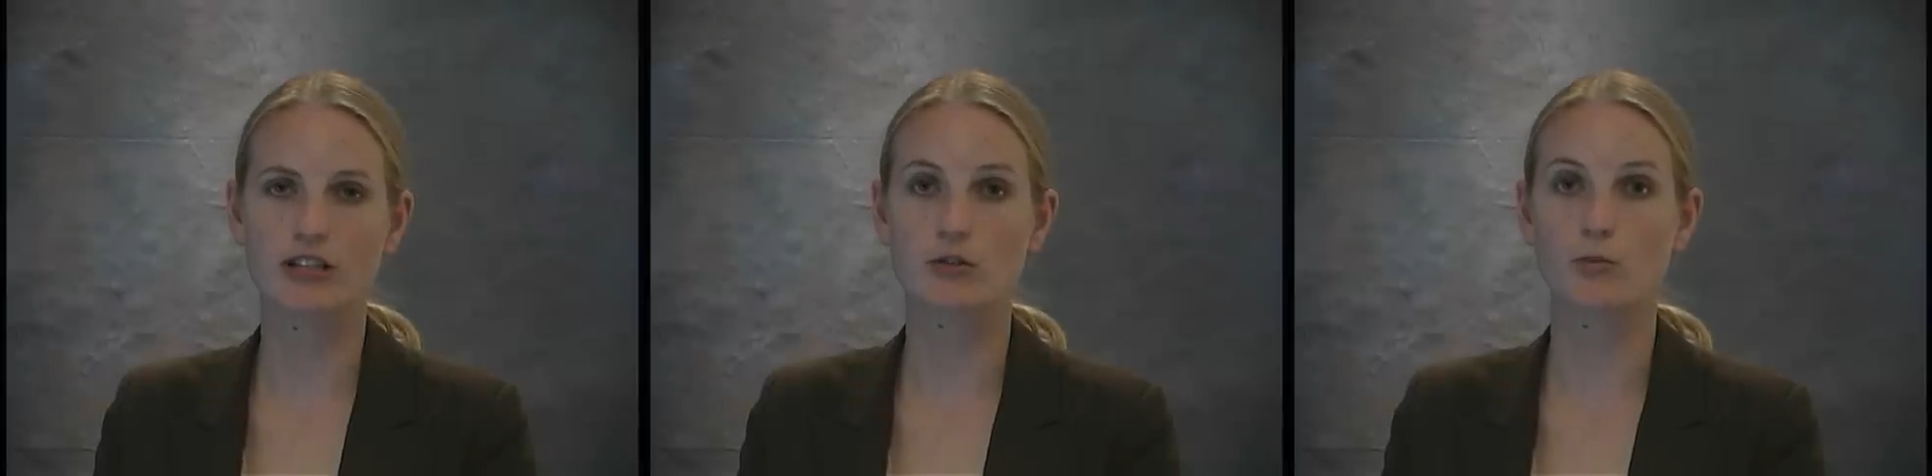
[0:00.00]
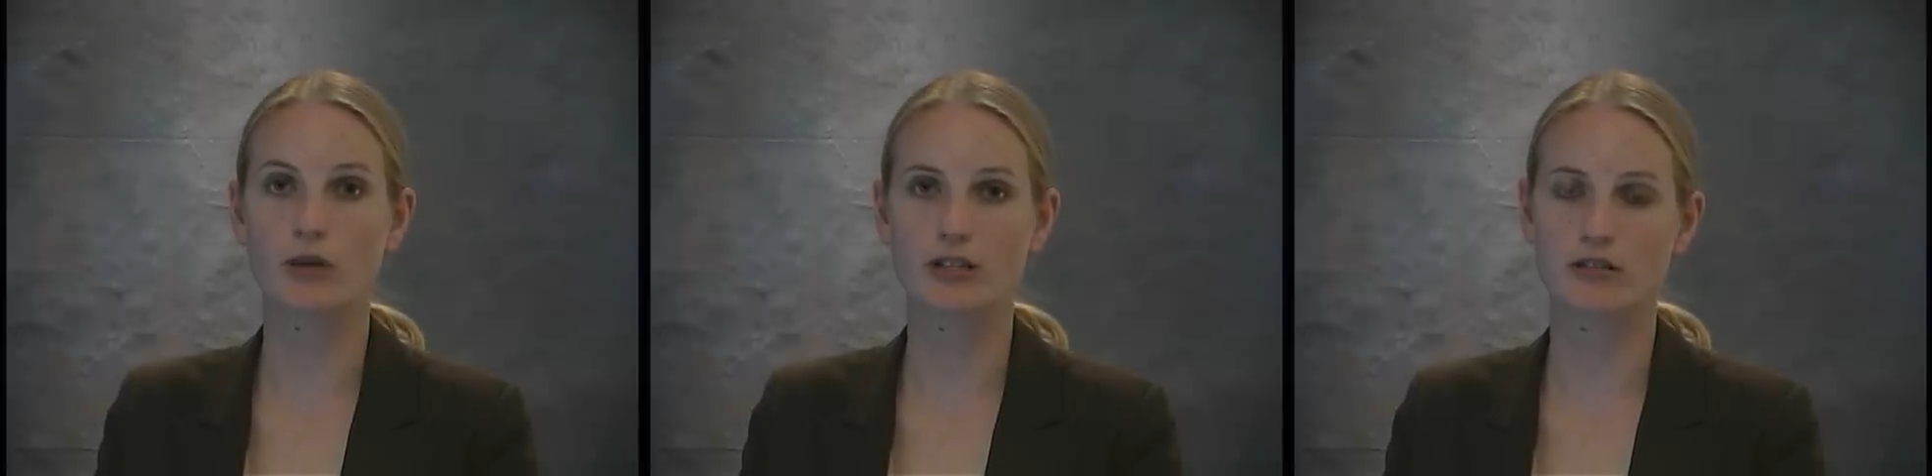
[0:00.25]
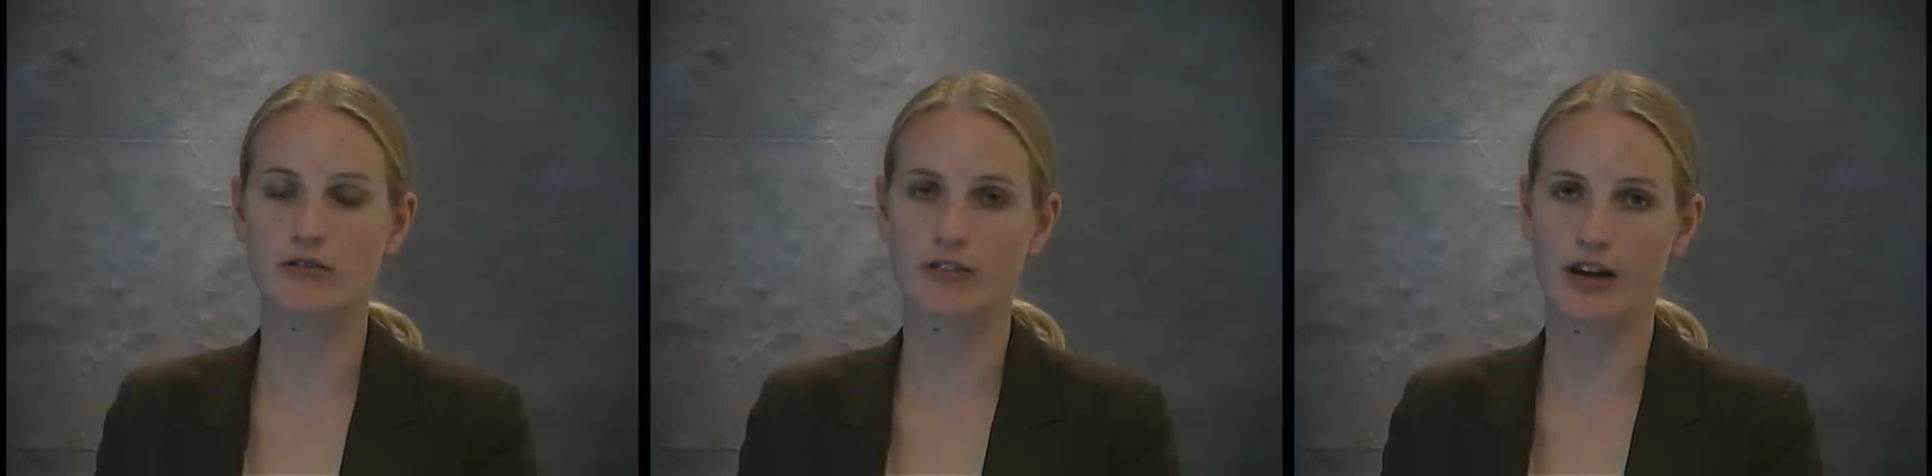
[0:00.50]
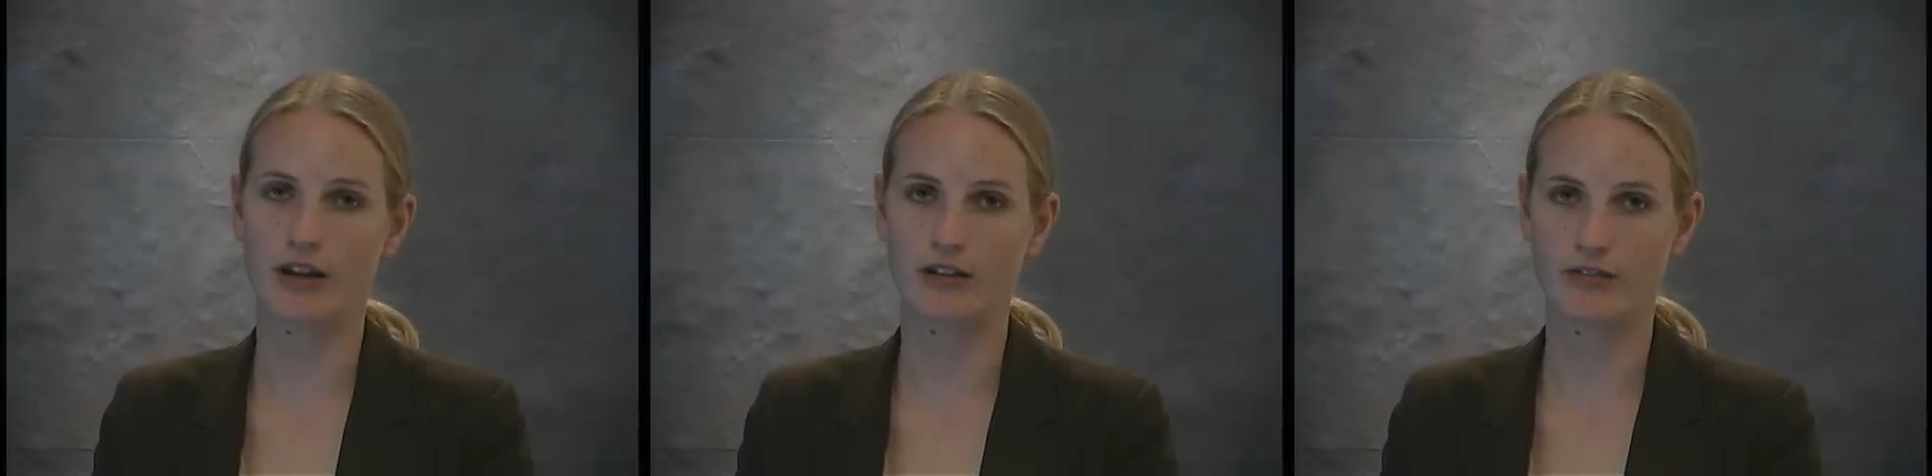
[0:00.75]
is when to
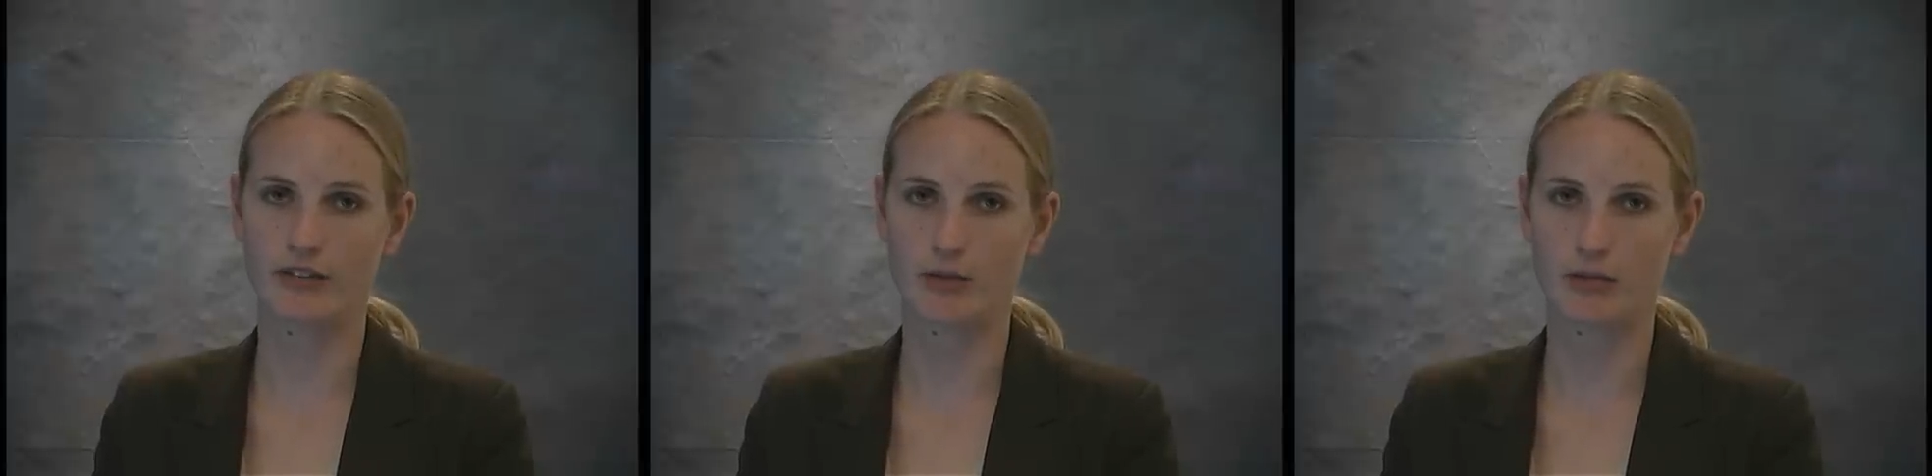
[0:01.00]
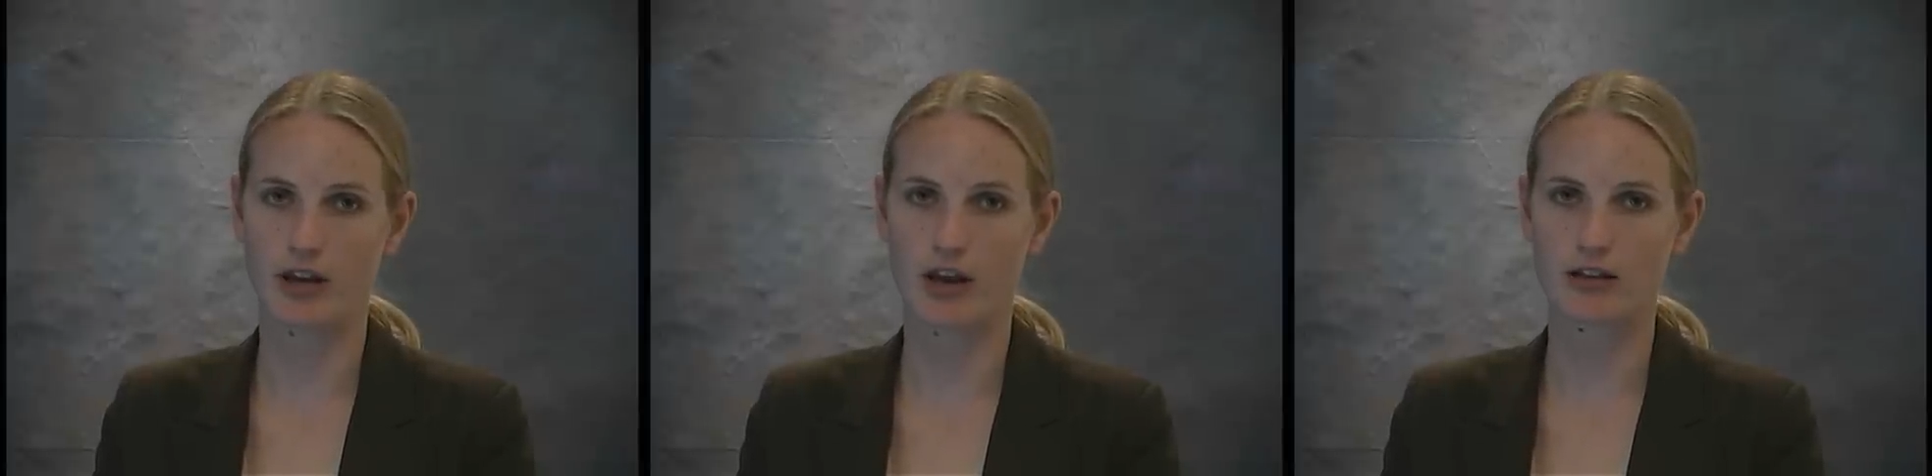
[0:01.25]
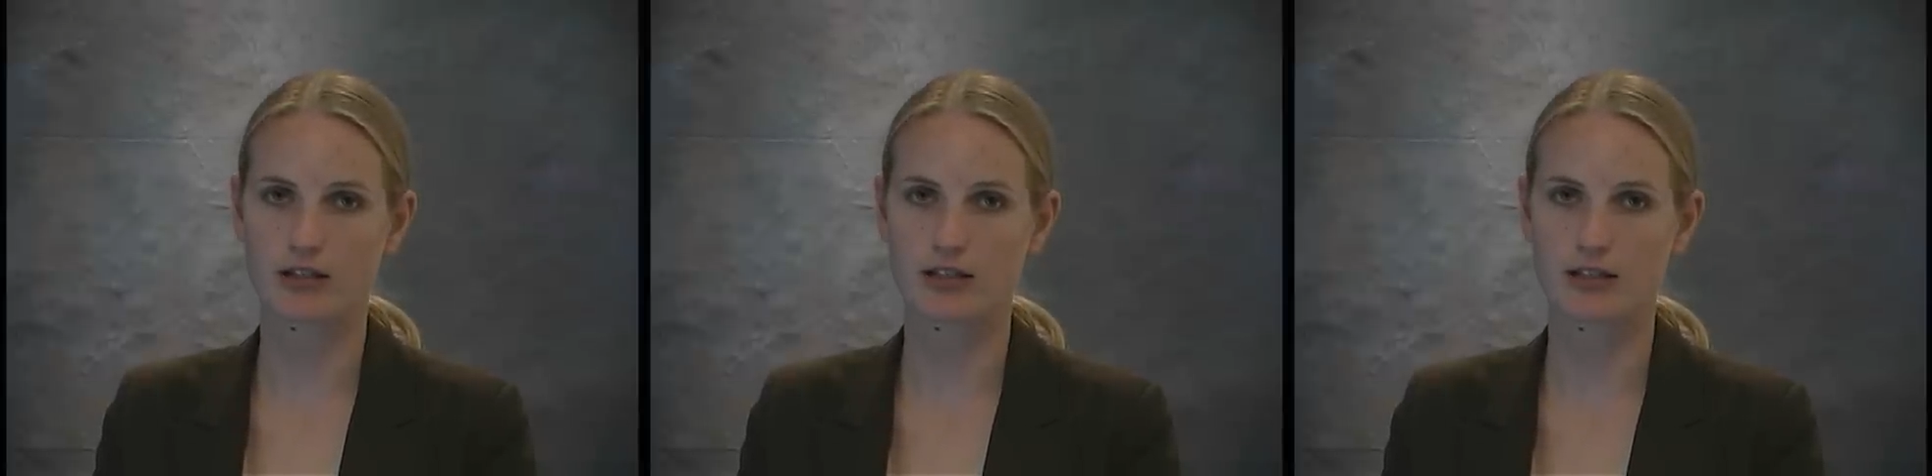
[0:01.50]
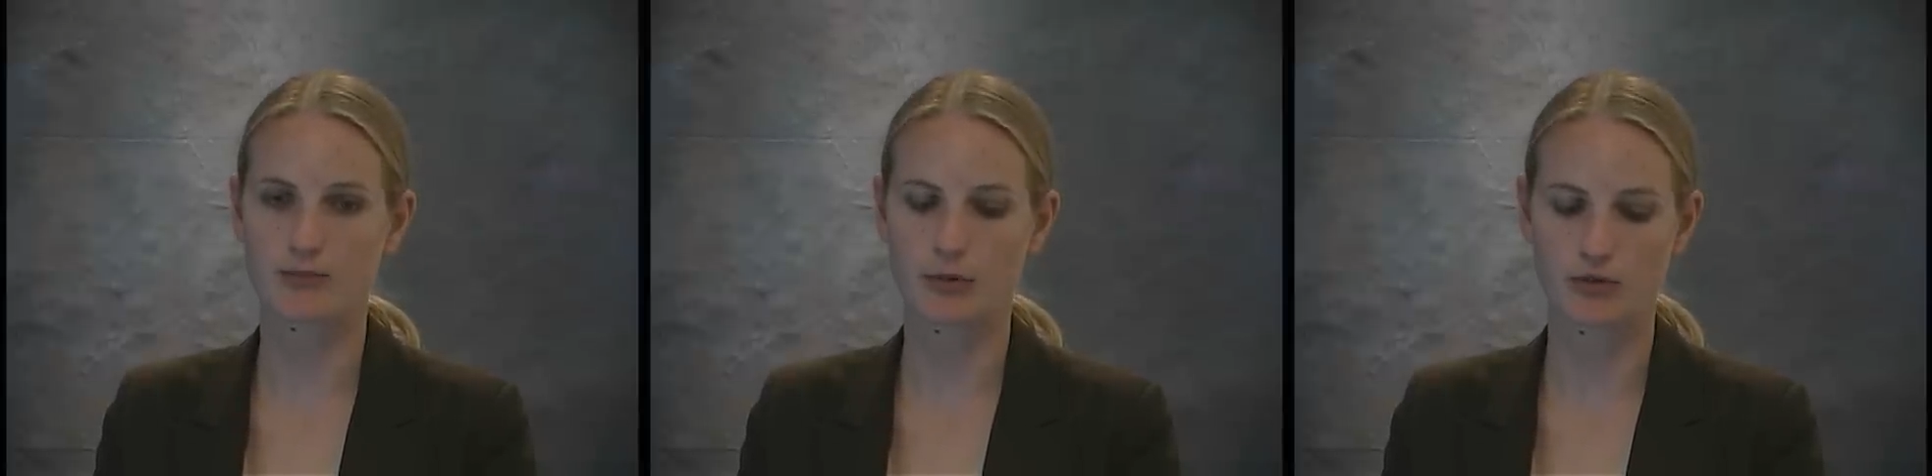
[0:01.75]
file a family
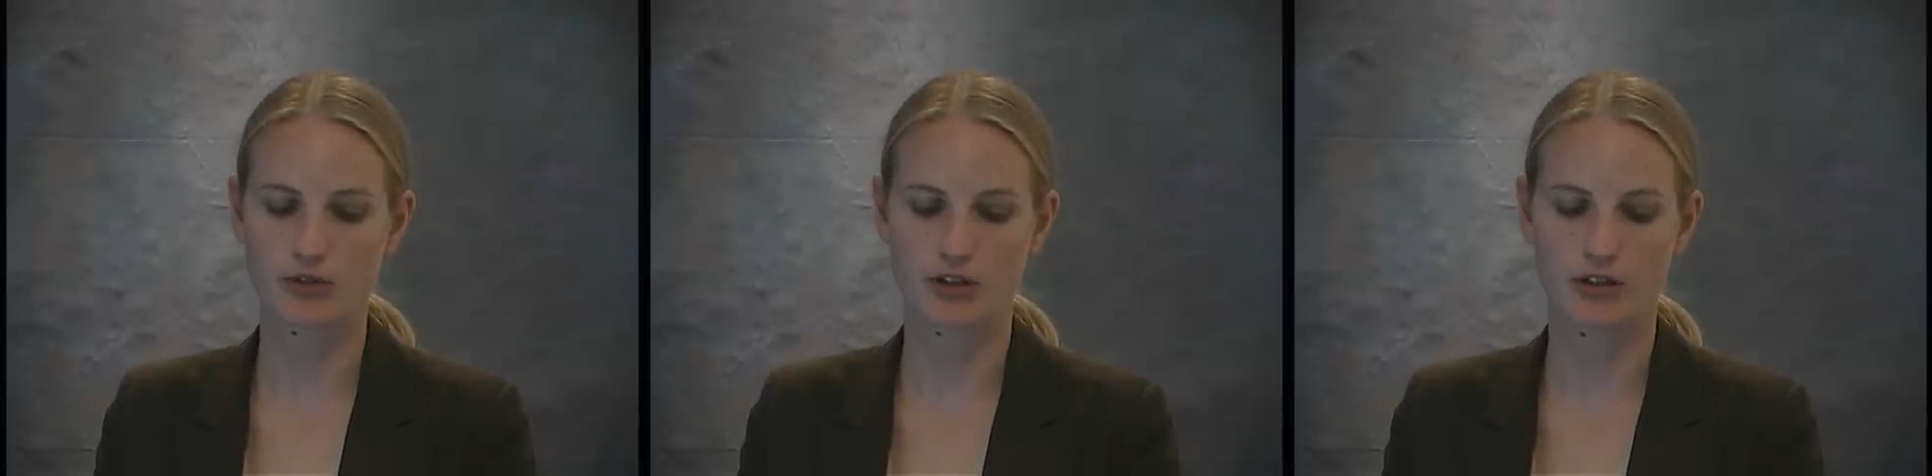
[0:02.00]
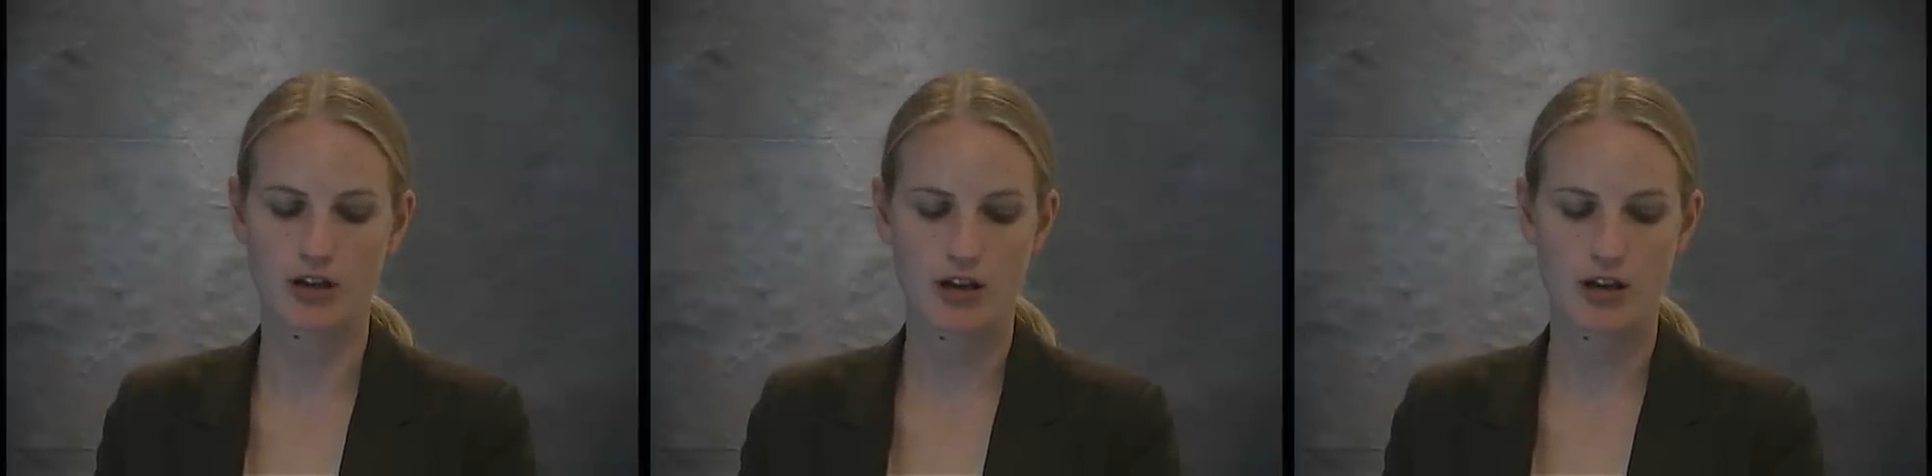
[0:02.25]
access motion.